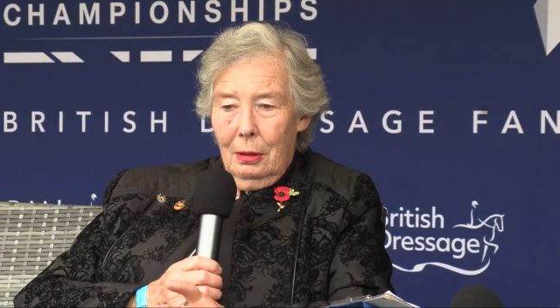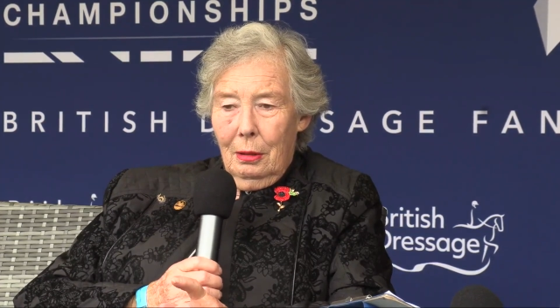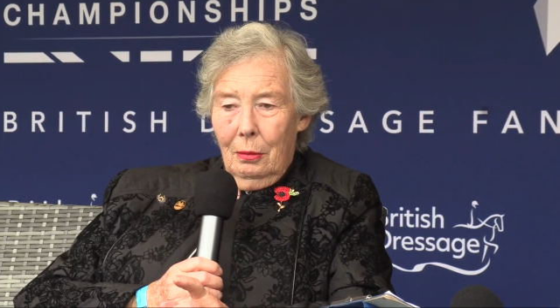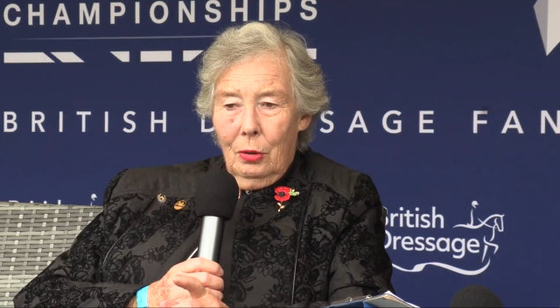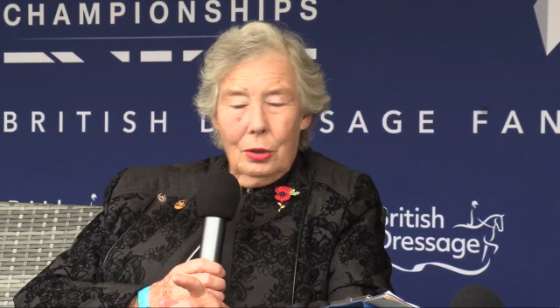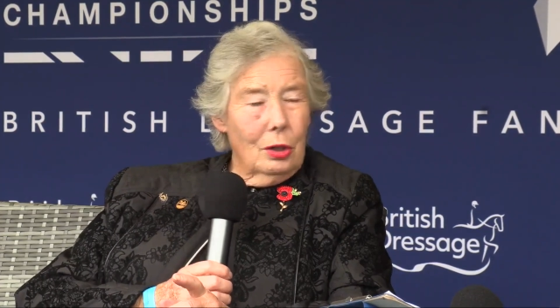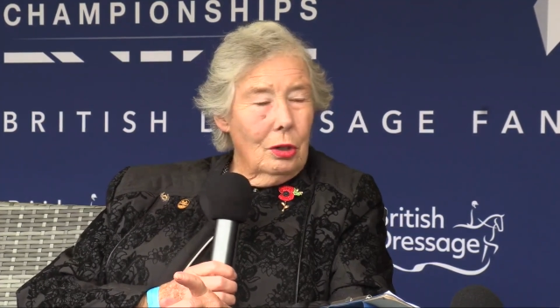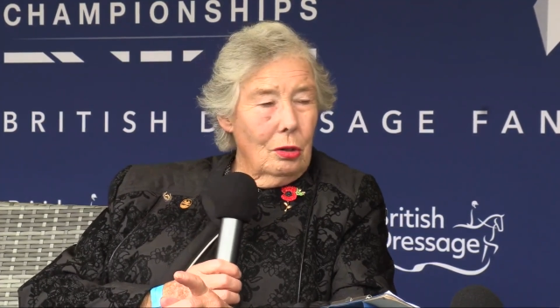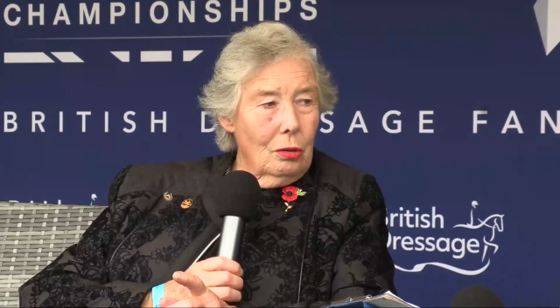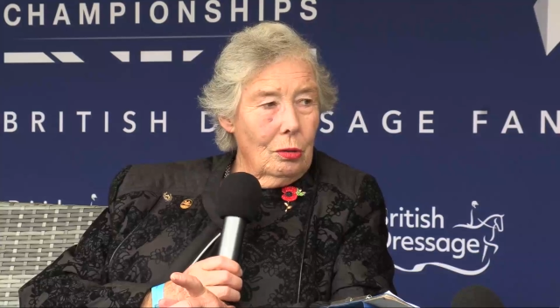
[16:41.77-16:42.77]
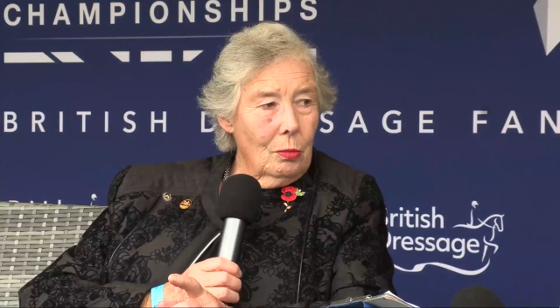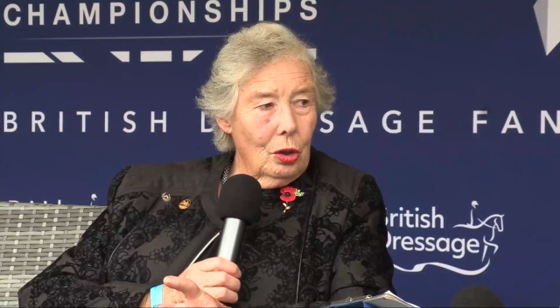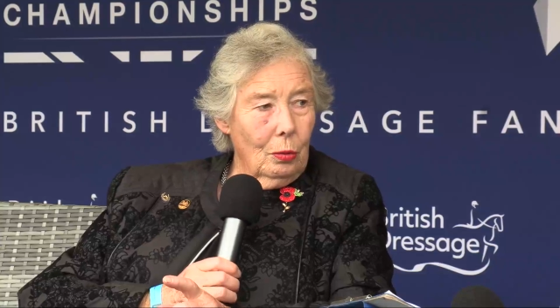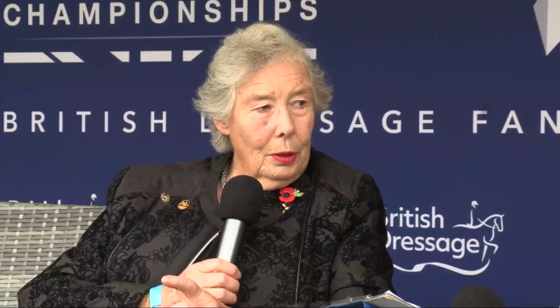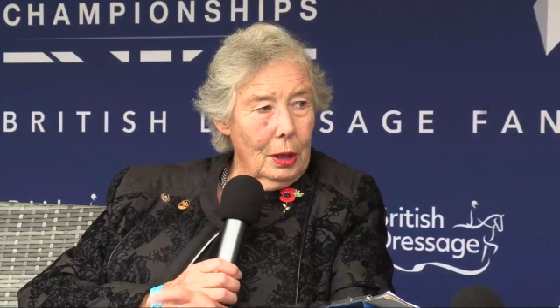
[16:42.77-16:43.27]
wanted to do some
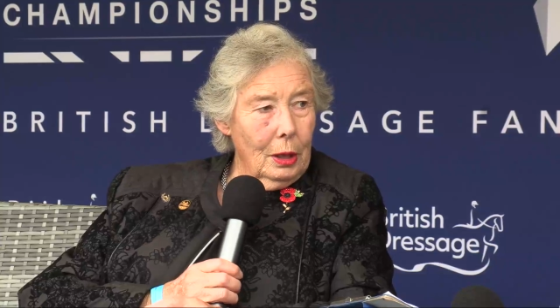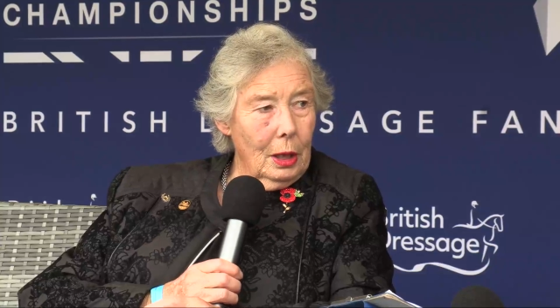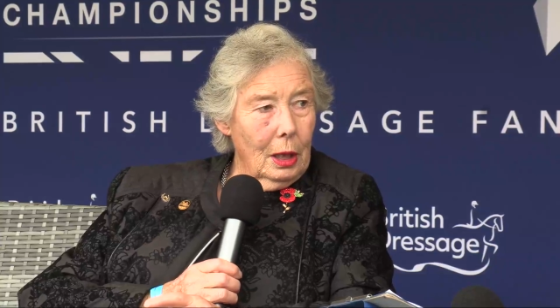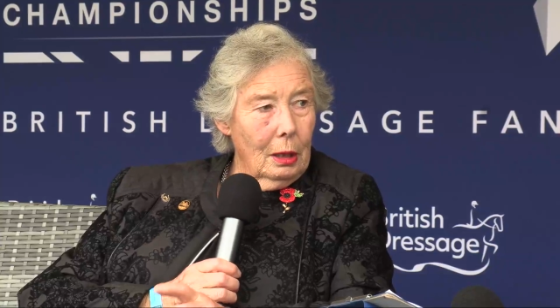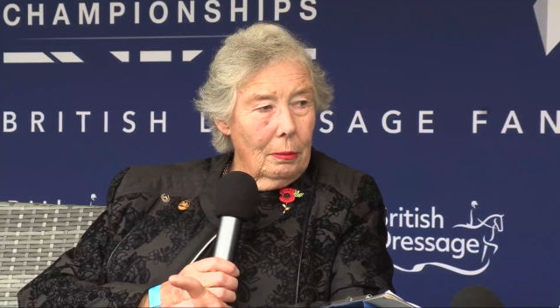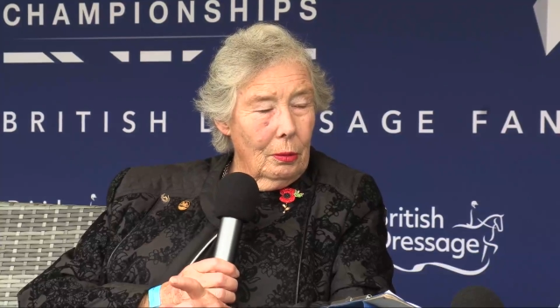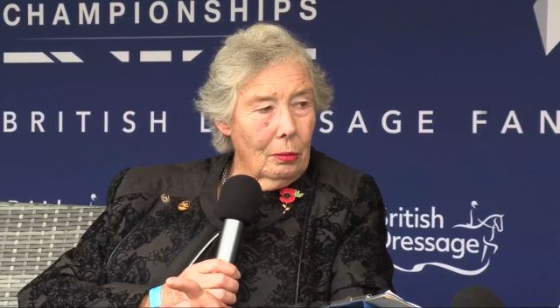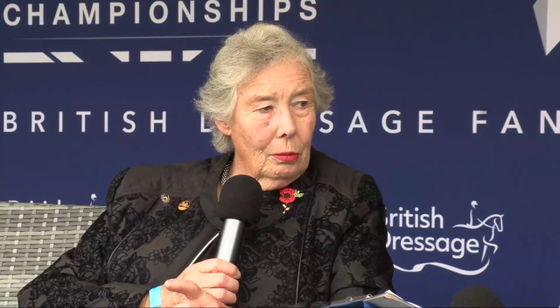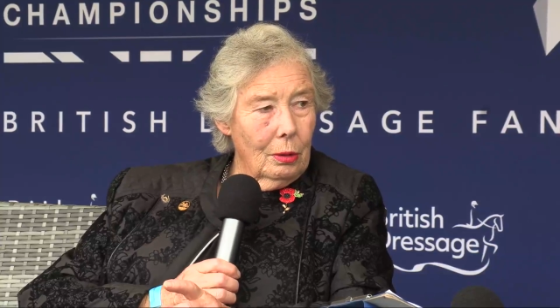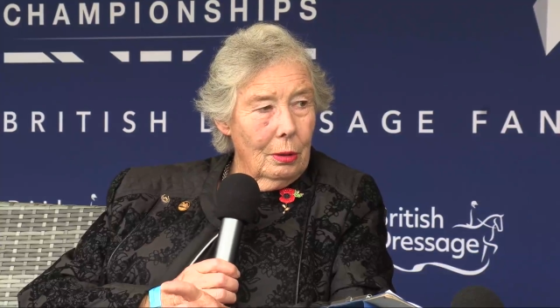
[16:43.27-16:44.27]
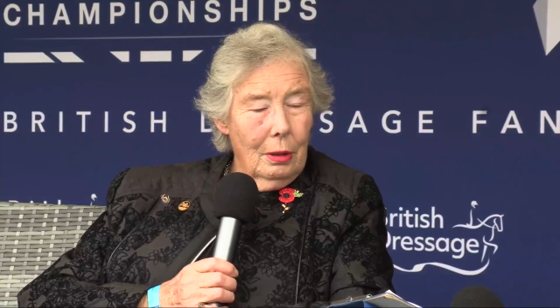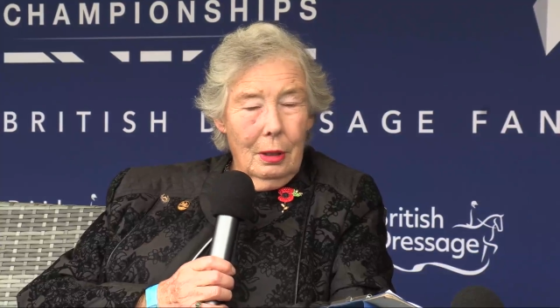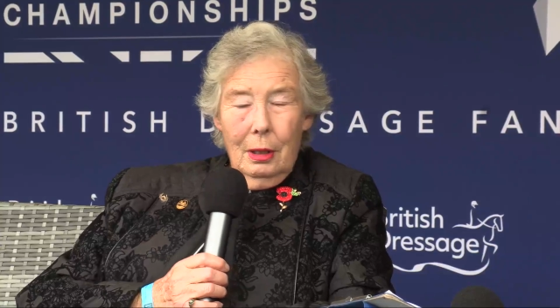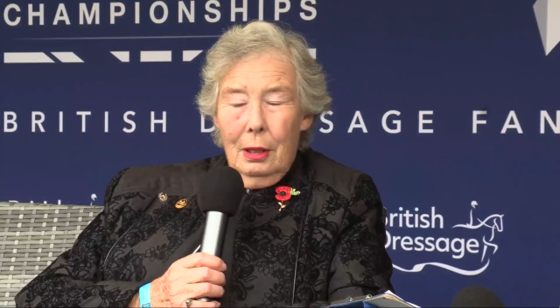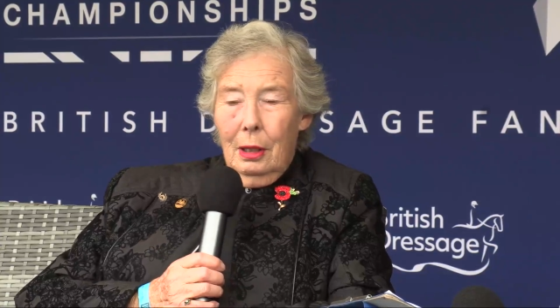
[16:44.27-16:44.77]
shopping in the airport,
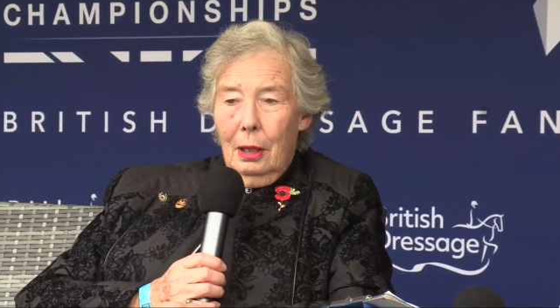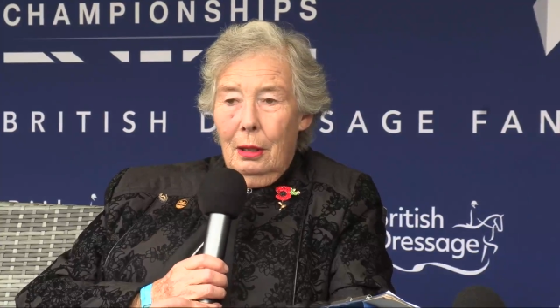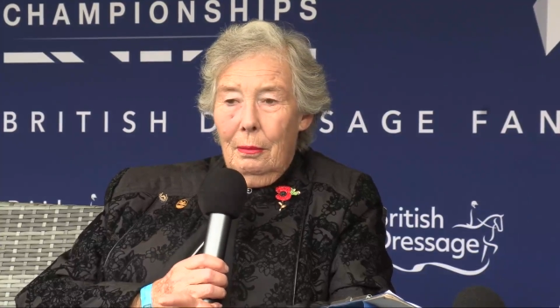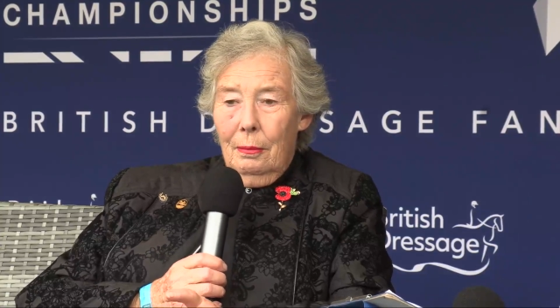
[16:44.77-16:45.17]
and